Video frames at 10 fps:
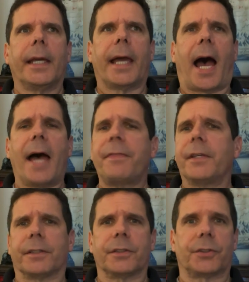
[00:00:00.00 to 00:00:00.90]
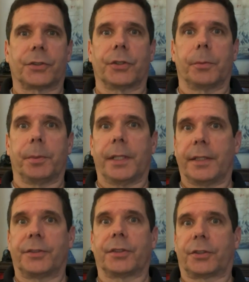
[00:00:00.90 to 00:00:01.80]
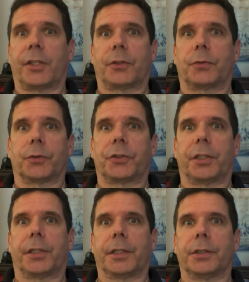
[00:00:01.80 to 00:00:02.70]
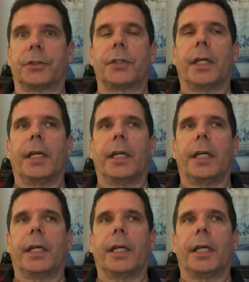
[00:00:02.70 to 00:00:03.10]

I think this is going to be a successful series.